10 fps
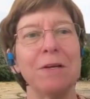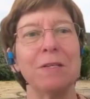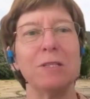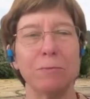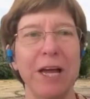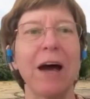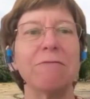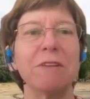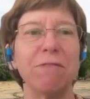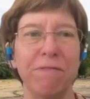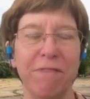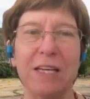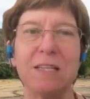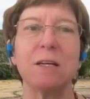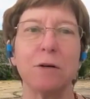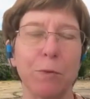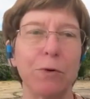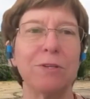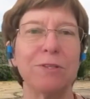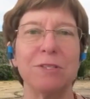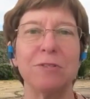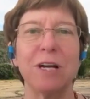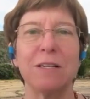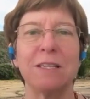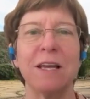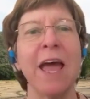So we have to face our moral distress.